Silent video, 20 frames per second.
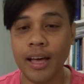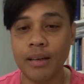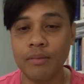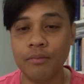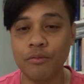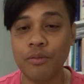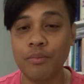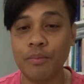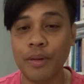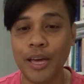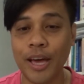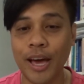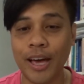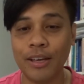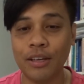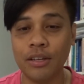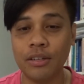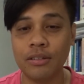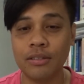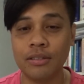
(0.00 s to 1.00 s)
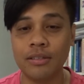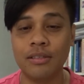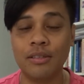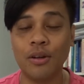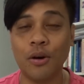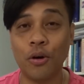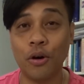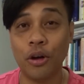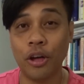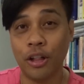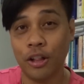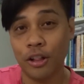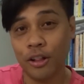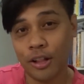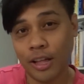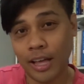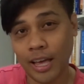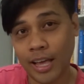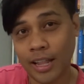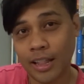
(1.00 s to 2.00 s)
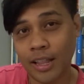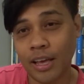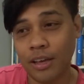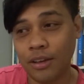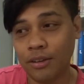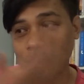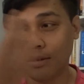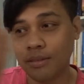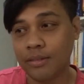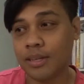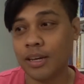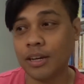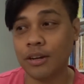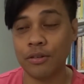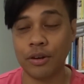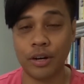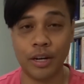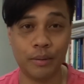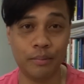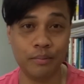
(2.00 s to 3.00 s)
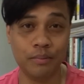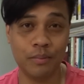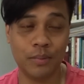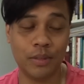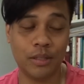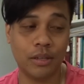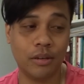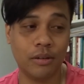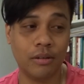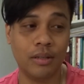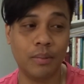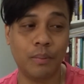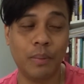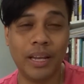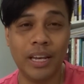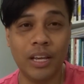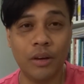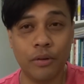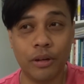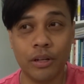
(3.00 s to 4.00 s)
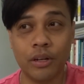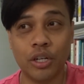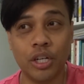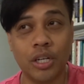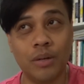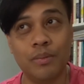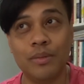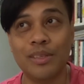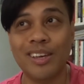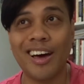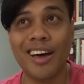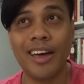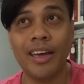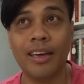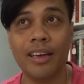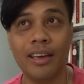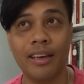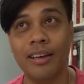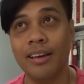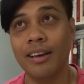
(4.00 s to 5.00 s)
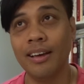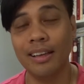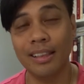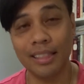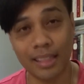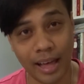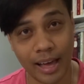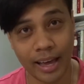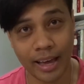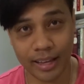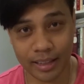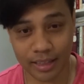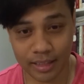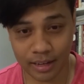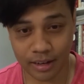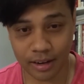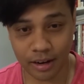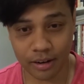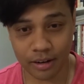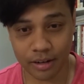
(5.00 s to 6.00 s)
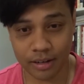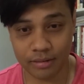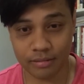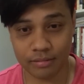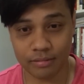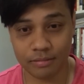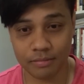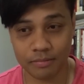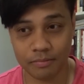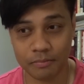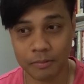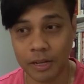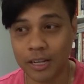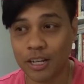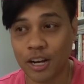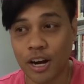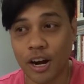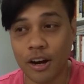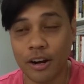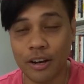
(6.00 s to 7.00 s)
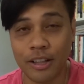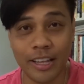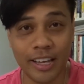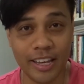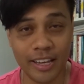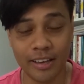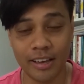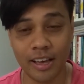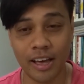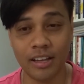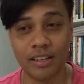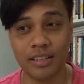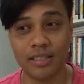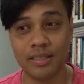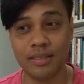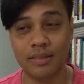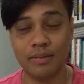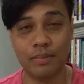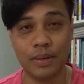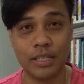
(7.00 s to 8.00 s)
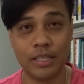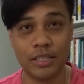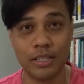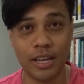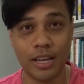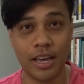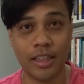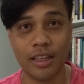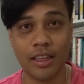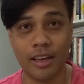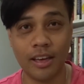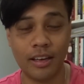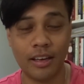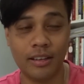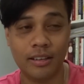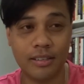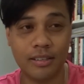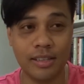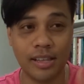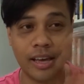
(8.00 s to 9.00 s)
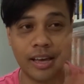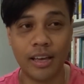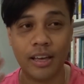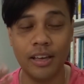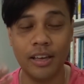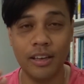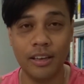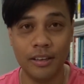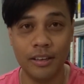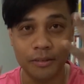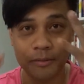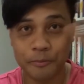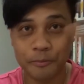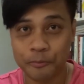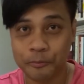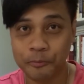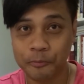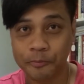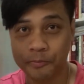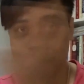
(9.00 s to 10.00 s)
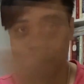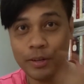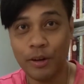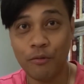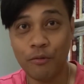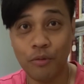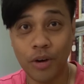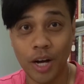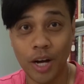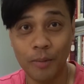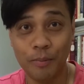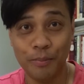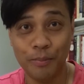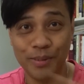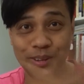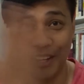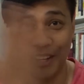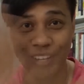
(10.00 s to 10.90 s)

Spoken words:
For me, I use the oil and I use a cream. So depending what creams I like at the current, currently, I just mix it together and just like rub.